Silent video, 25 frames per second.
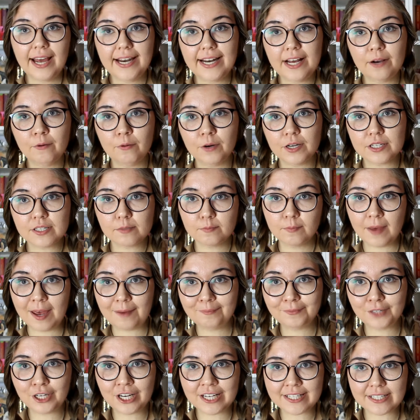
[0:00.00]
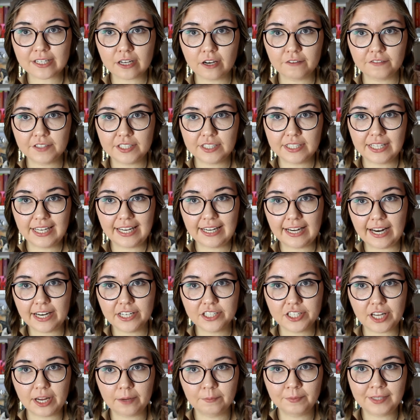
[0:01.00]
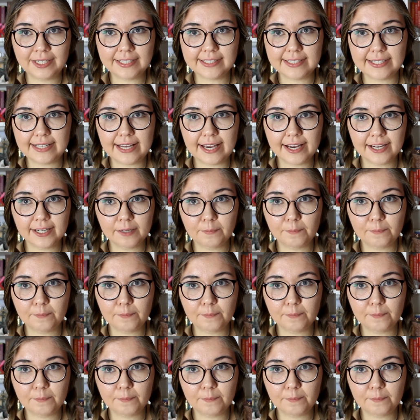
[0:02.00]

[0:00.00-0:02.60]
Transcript: and that was Memoirs of a Teenage Amnesiac